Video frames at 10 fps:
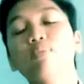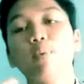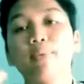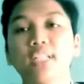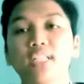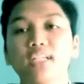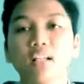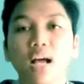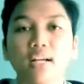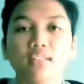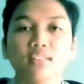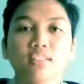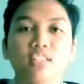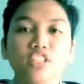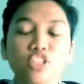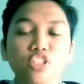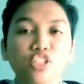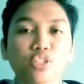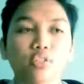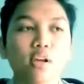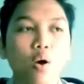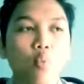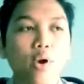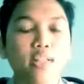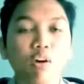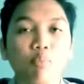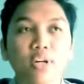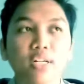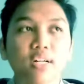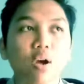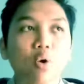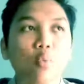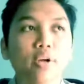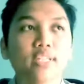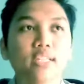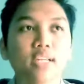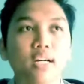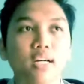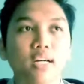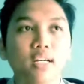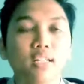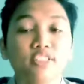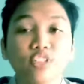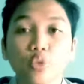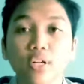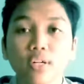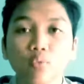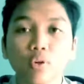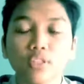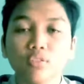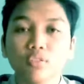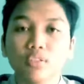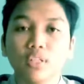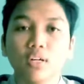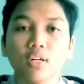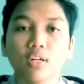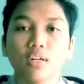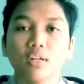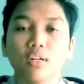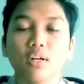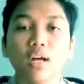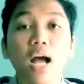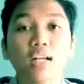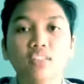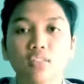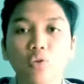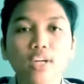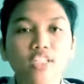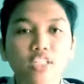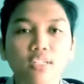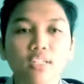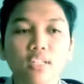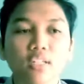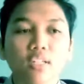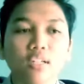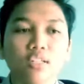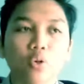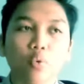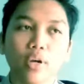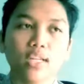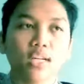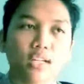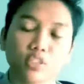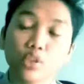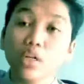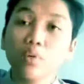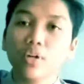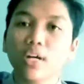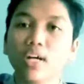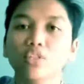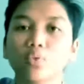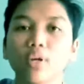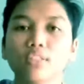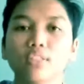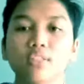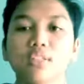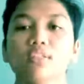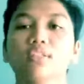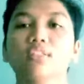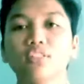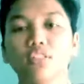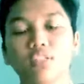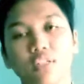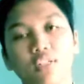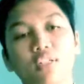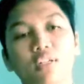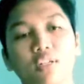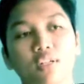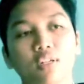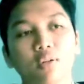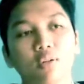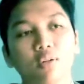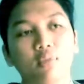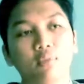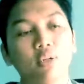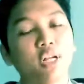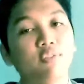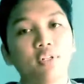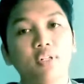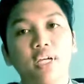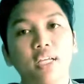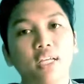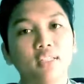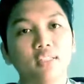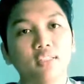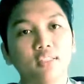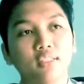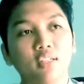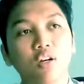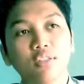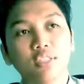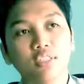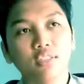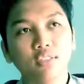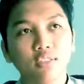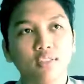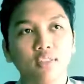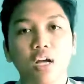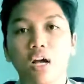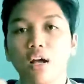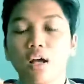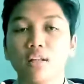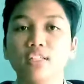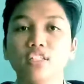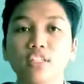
moment in the class, the teacher should widely open when the student wanna ask a question. So when a student wanna ask a question, the teacher, whenever it's the condition, the